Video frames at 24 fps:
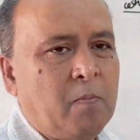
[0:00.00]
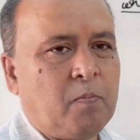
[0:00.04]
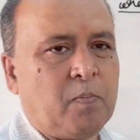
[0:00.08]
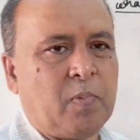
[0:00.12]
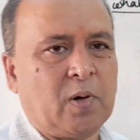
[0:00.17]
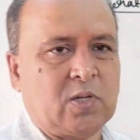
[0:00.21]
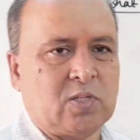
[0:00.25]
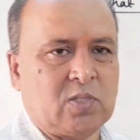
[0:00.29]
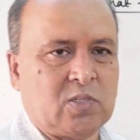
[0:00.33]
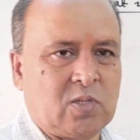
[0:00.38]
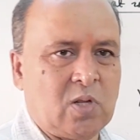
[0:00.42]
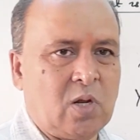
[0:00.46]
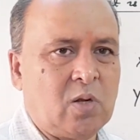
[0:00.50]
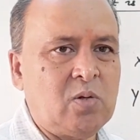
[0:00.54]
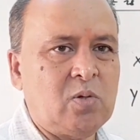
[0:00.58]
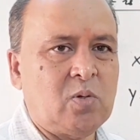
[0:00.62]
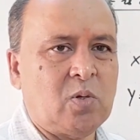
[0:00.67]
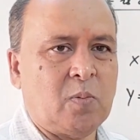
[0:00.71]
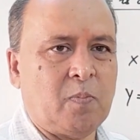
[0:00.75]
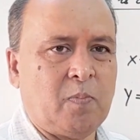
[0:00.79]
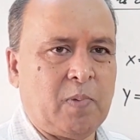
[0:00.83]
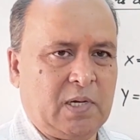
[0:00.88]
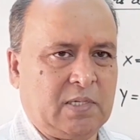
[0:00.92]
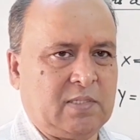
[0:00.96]
person
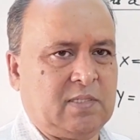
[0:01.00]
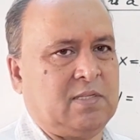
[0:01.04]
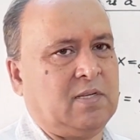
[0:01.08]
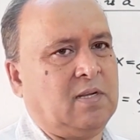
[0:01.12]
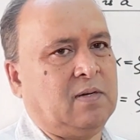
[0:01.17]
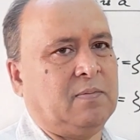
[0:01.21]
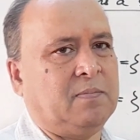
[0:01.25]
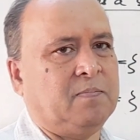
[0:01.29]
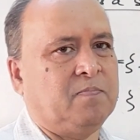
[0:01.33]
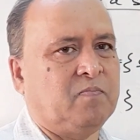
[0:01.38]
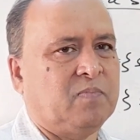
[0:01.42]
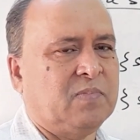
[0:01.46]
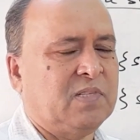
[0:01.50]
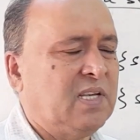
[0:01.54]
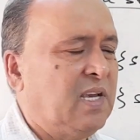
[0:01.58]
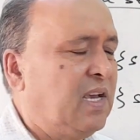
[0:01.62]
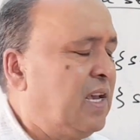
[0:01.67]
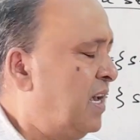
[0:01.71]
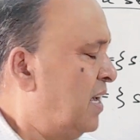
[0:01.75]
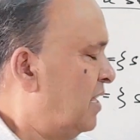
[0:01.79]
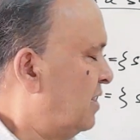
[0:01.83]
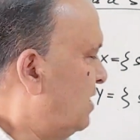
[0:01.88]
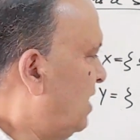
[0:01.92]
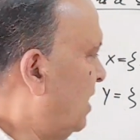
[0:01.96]
to person.
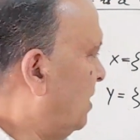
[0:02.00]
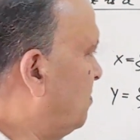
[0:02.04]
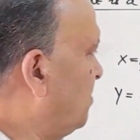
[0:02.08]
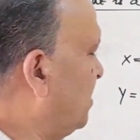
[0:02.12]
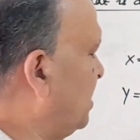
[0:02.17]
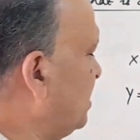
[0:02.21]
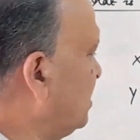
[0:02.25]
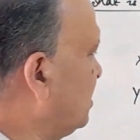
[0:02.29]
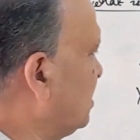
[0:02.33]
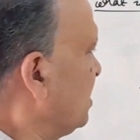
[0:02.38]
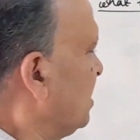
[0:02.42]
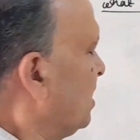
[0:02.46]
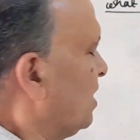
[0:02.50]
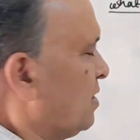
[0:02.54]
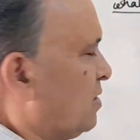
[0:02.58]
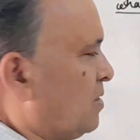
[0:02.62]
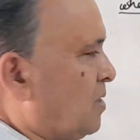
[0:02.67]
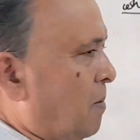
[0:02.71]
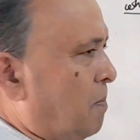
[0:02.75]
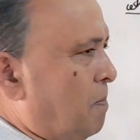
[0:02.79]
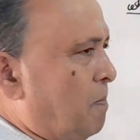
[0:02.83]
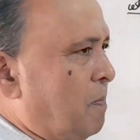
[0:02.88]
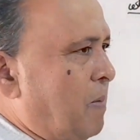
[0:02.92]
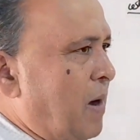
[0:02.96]
That means
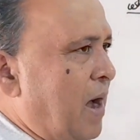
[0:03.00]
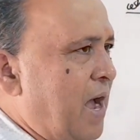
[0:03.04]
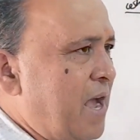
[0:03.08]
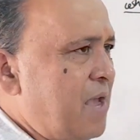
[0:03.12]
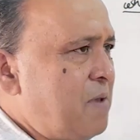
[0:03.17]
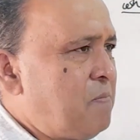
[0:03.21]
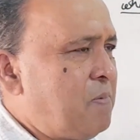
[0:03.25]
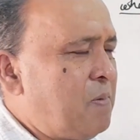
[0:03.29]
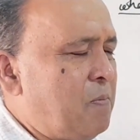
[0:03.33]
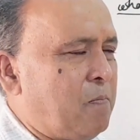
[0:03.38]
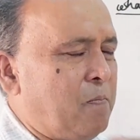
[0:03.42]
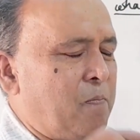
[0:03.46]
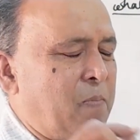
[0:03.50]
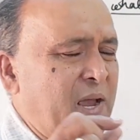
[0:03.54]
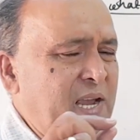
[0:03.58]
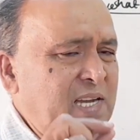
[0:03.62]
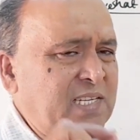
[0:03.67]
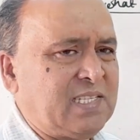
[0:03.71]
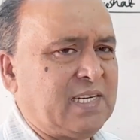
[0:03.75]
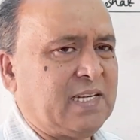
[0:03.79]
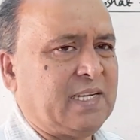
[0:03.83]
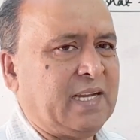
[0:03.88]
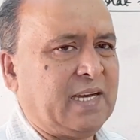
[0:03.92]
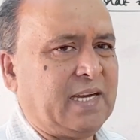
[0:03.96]
the 3
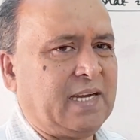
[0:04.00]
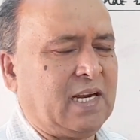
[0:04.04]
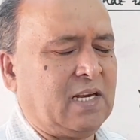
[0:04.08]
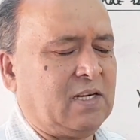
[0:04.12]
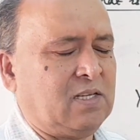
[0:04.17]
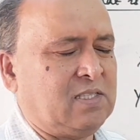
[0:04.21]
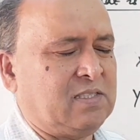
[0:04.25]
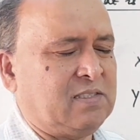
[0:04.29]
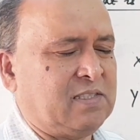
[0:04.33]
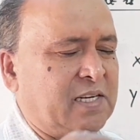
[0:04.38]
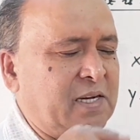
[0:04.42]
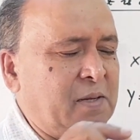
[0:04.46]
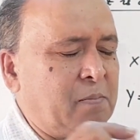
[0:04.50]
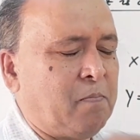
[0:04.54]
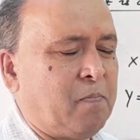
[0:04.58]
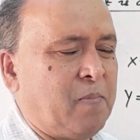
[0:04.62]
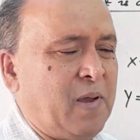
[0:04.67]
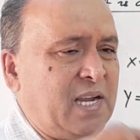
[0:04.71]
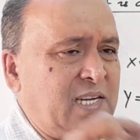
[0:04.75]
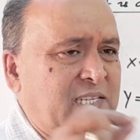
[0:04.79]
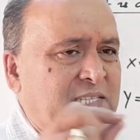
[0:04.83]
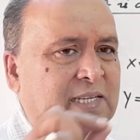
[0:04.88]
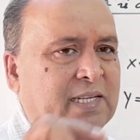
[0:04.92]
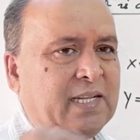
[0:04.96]
best
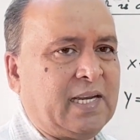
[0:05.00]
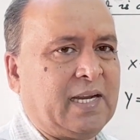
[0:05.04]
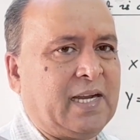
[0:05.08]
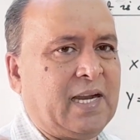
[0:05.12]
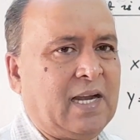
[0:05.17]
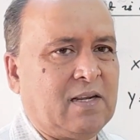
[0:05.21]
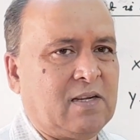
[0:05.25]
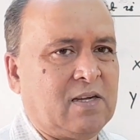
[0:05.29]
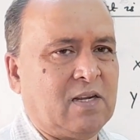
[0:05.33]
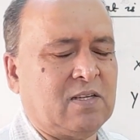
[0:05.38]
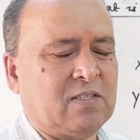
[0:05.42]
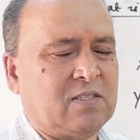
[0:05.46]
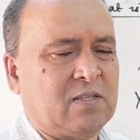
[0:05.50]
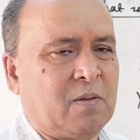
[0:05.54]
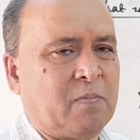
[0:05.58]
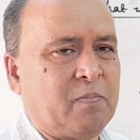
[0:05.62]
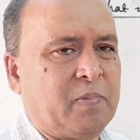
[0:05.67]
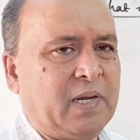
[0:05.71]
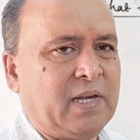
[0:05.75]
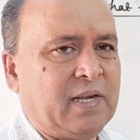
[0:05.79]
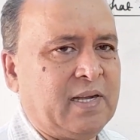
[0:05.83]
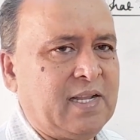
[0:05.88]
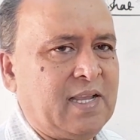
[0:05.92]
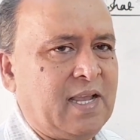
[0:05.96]
cricketers
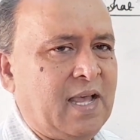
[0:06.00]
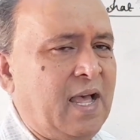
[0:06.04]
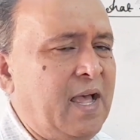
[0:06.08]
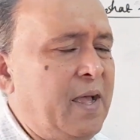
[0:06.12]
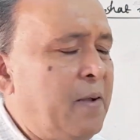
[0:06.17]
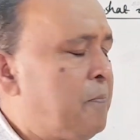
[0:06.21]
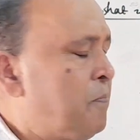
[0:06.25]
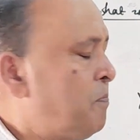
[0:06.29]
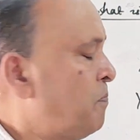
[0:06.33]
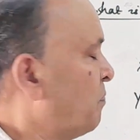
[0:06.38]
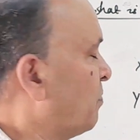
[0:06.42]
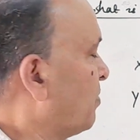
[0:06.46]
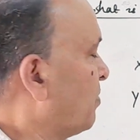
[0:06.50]
of India